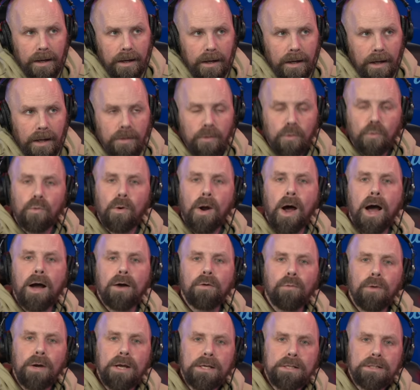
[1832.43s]
And The
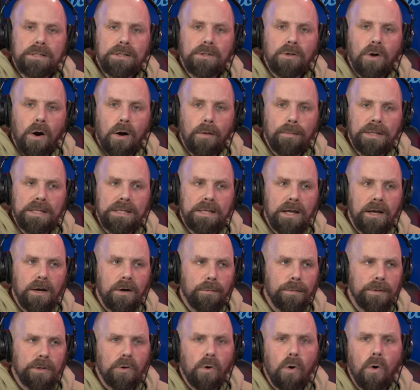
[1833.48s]
Rock raised his arm in the air,
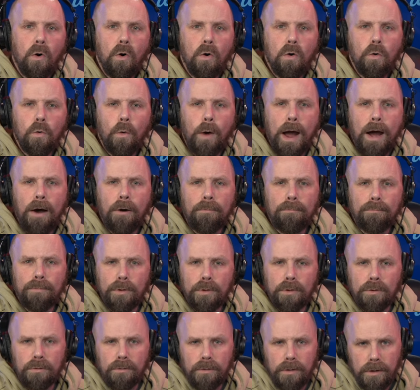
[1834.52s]
but the whole crowd
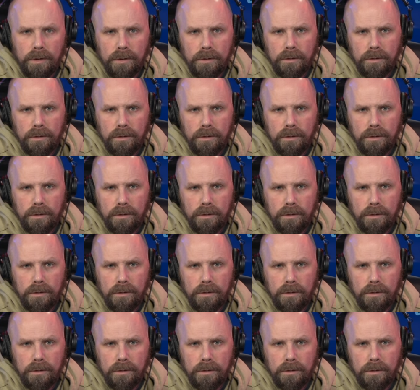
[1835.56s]
booed.